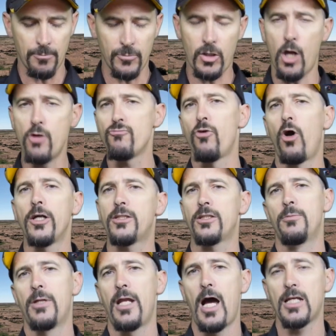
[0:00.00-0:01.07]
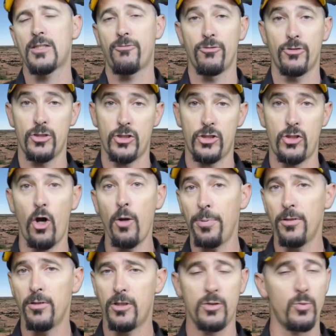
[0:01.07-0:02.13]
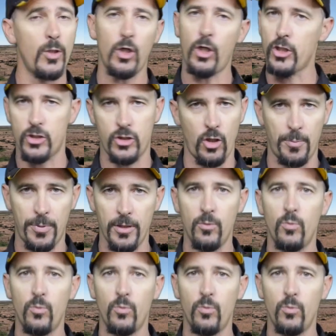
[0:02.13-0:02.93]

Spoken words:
Don't write to them and ask for it to stop, because we're not going to stop it.